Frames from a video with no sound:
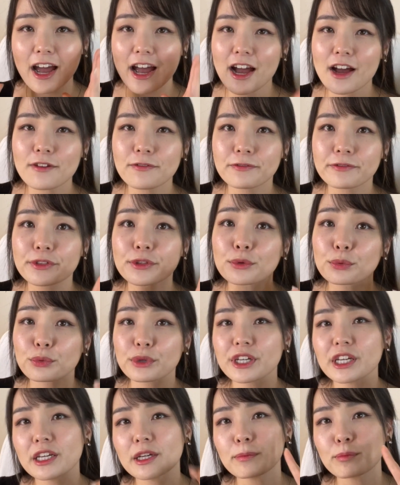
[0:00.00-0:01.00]
have
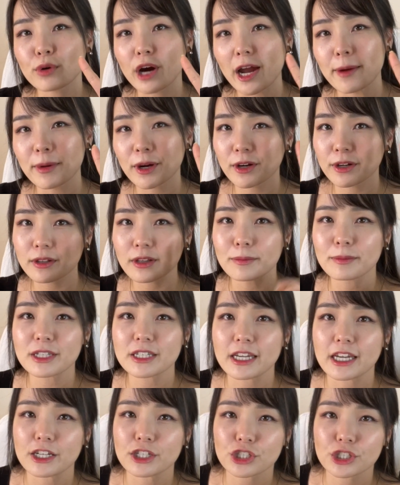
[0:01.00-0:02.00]
3 primary
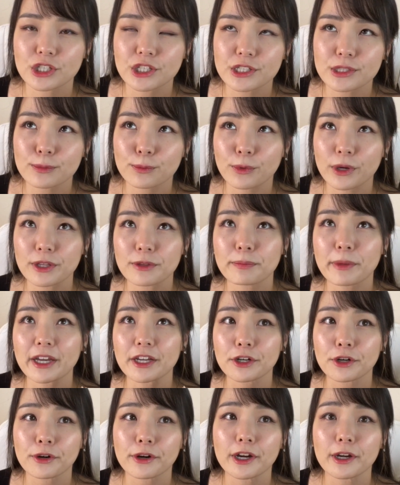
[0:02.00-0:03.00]
limitations with my
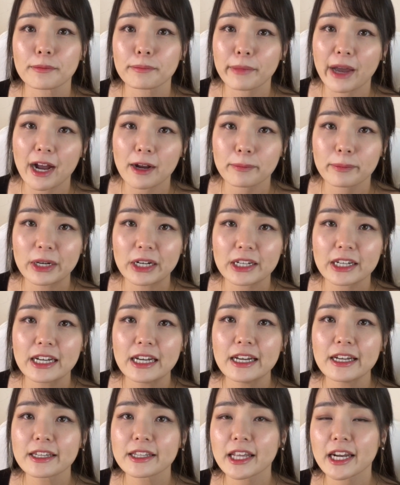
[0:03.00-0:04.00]
current MacBook
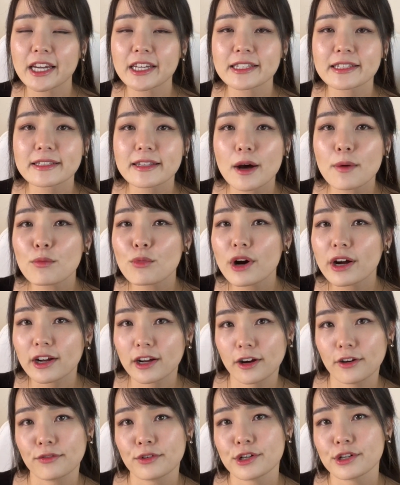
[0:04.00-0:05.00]
that I somewhat
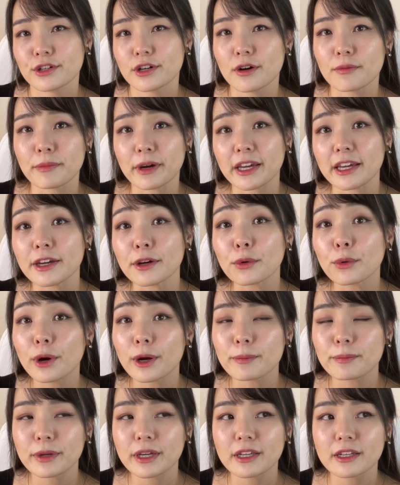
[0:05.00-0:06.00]
covered on my
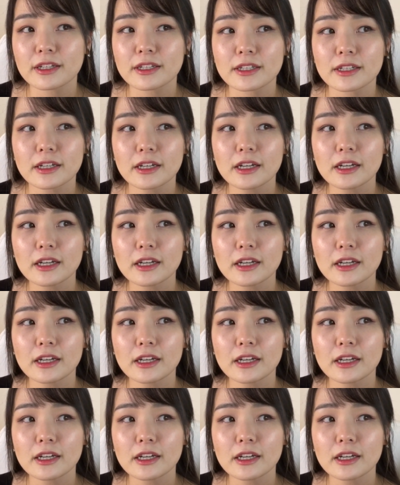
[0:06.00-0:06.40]
equipment